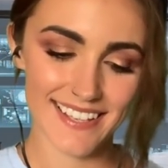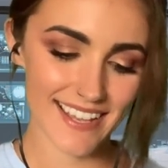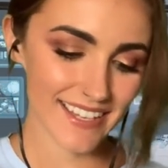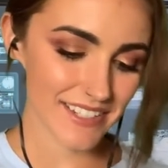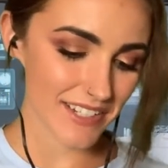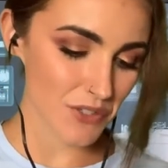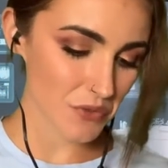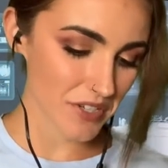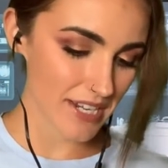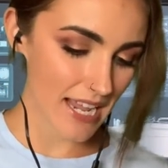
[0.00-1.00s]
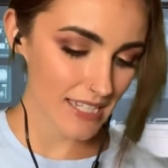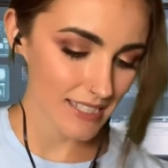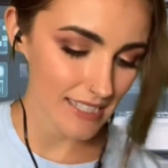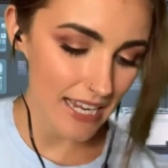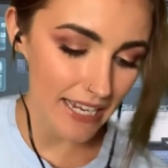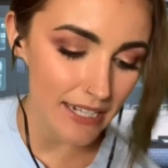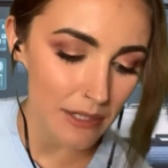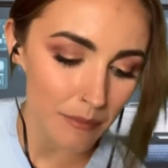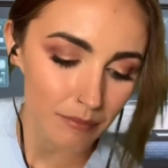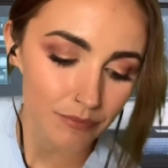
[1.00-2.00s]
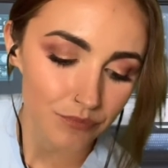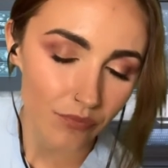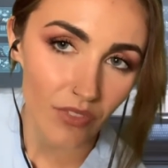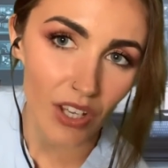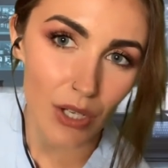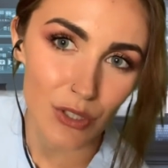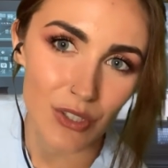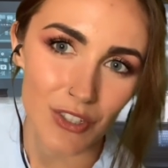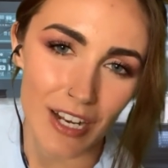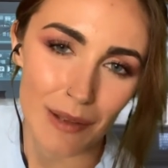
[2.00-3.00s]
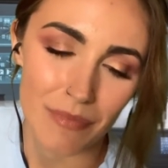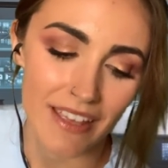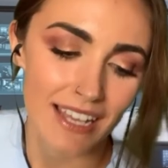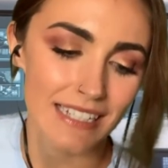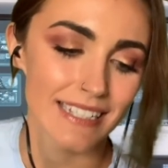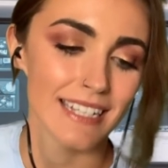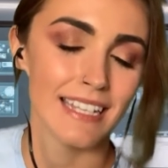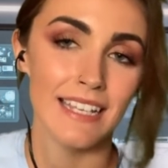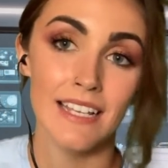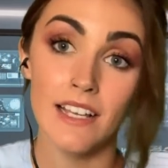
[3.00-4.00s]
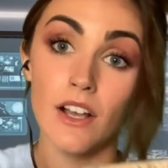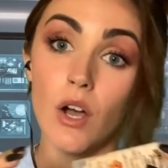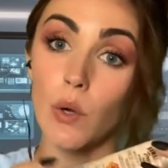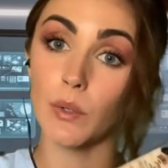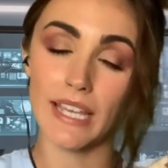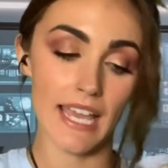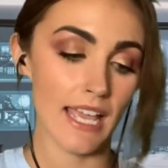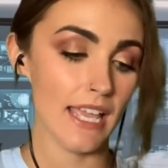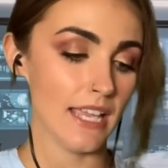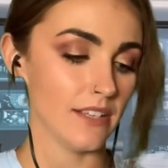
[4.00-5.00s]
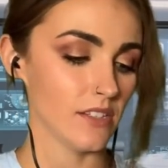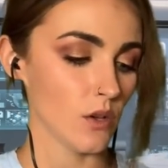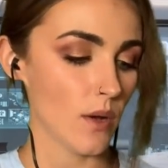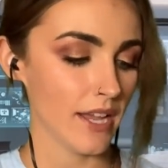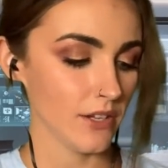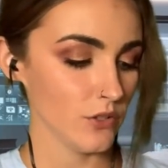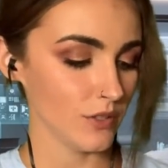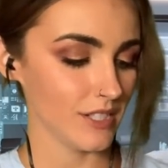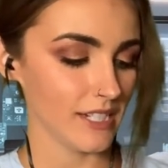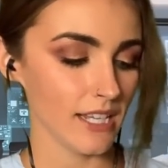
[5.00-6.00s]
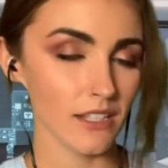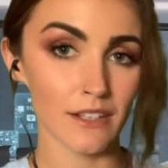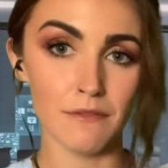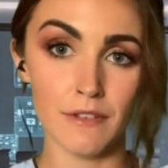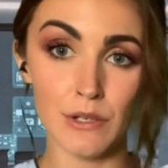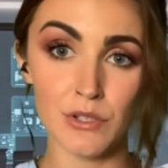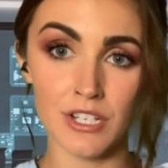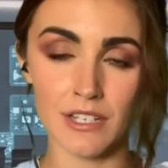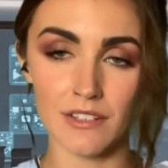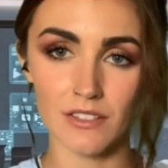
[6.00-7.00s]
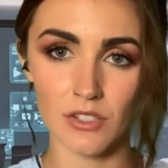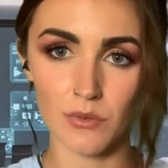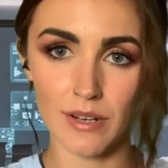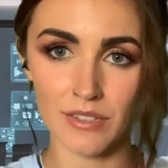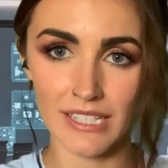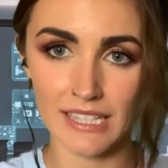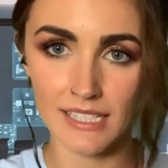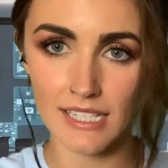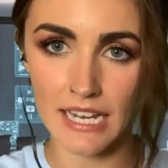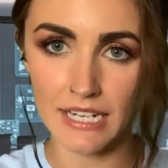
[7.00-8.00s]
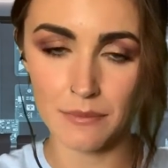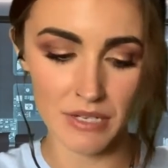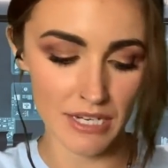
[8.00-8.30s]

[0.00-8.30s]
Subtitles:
And your next item, I'll just grab that. Okay, so I understand the confusion surrounding this item